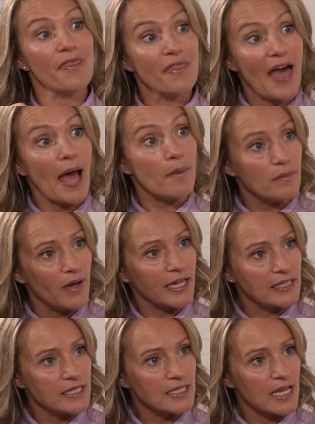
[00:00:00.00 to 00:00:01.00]
that
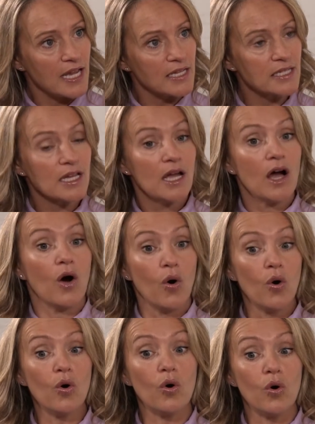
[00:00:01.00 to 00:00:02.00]
mindset.
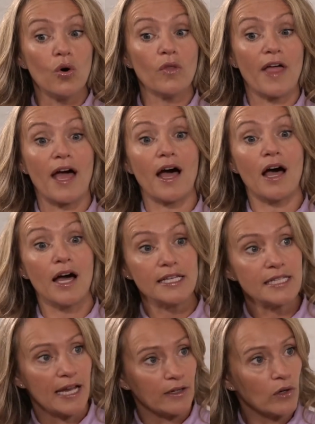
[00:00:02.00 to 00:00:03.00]
Or they're high
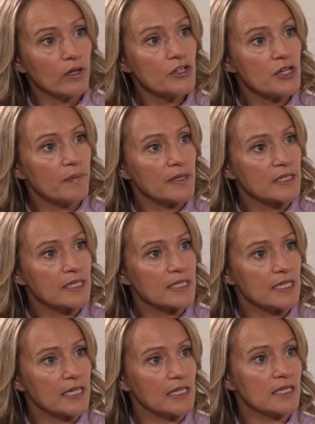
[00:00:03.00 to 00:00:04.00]
technology
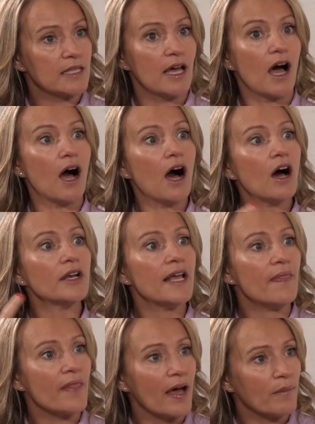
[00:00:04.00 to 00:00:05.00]
businesses that aren't
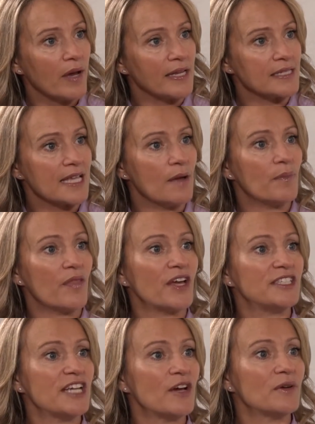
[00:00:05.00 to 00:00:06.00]
in that mindset, but they
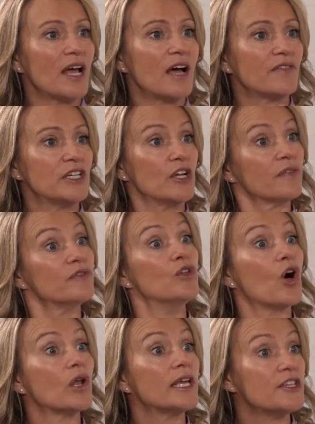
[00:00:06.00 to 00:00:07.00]
don't have enough
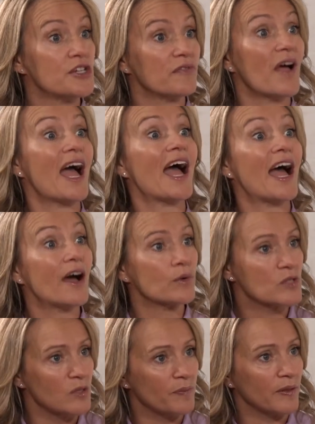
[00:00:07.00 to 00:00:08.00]
knowledge of how
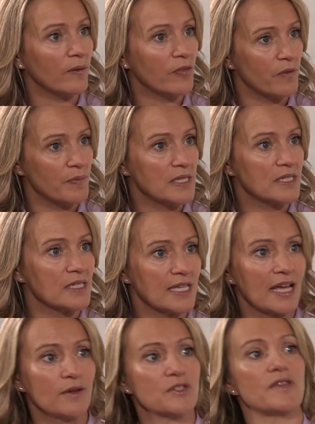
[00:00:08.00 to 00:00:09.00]
to build the business
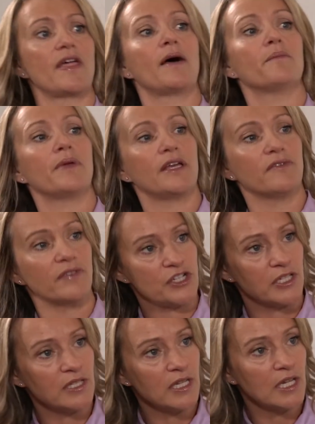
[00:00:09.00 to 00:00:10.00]
out to that big vision.